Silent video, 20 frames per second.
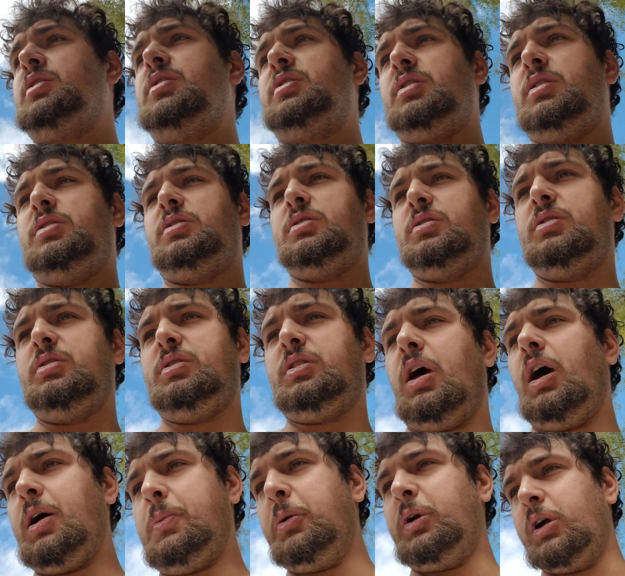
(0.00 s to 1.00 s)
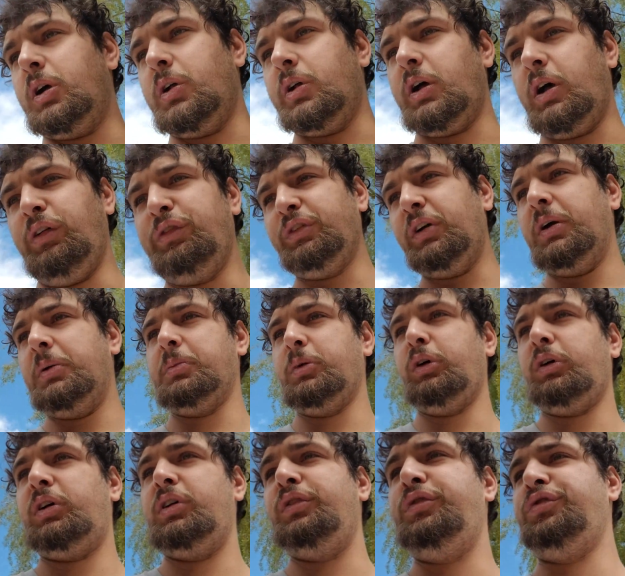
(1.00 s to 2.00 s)
To top it all off, I'm
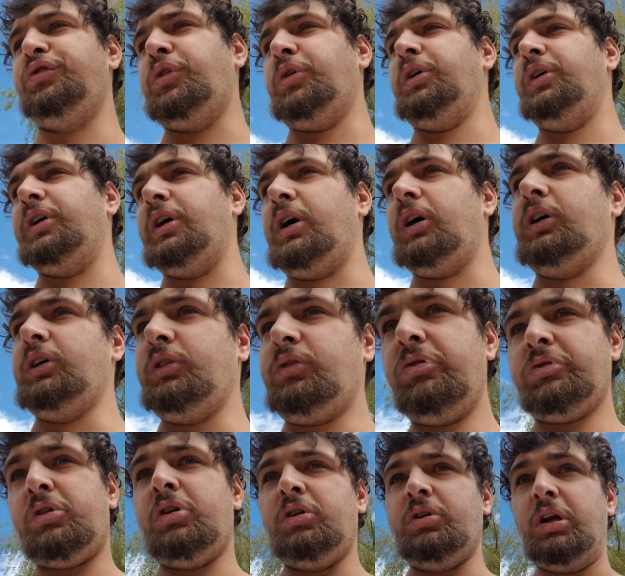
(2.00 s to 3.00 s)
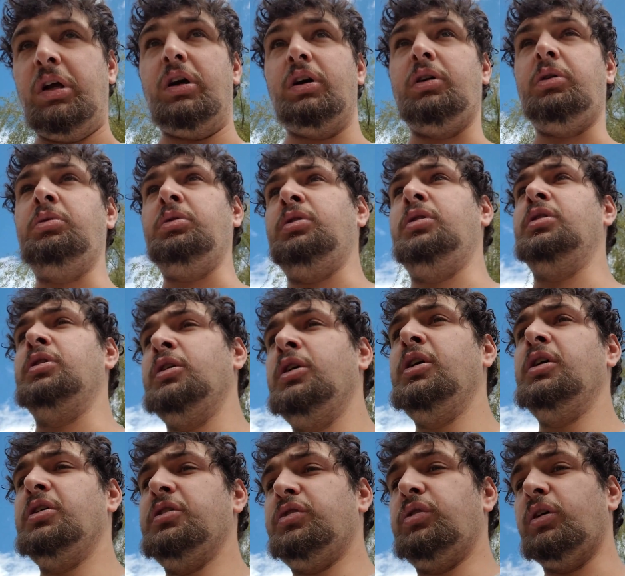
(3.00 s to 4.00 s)
working for an art studio
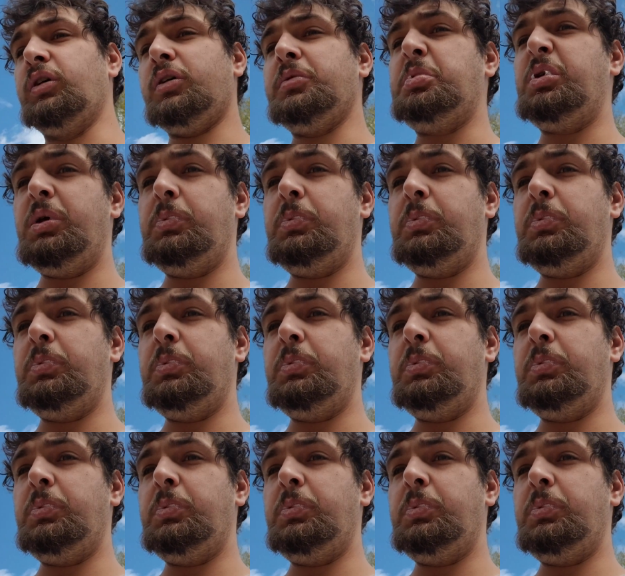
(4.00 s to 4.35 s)
for